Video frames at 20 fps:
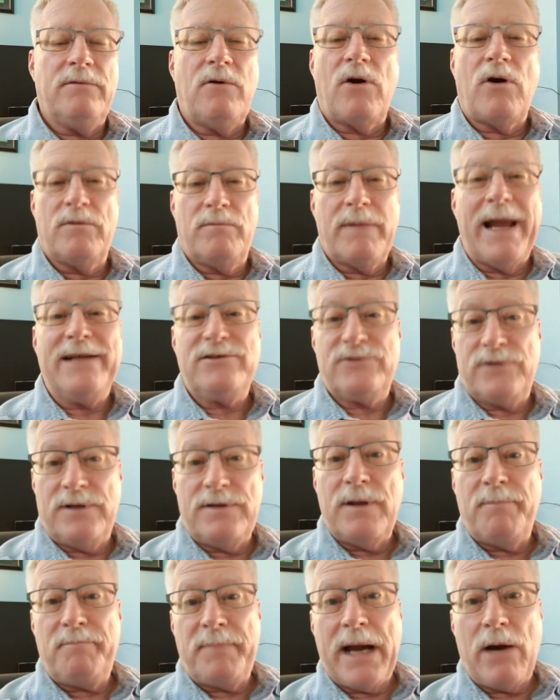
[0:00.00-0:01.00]
or actually
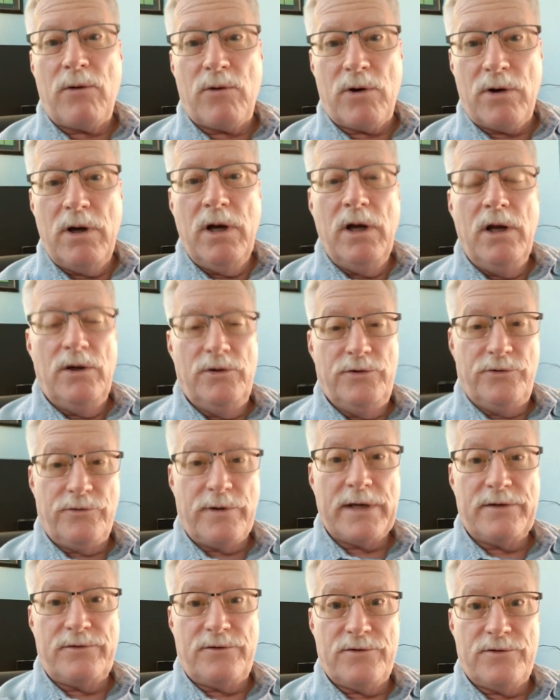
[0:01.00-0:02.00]
the Power
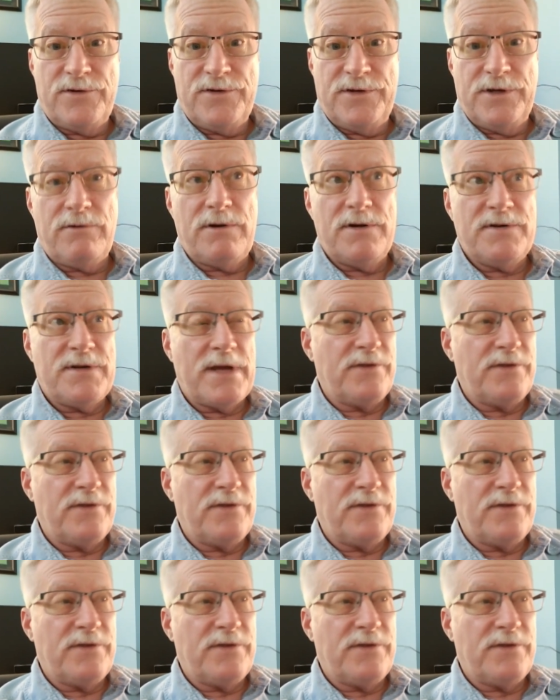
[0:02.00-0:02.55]
Director series.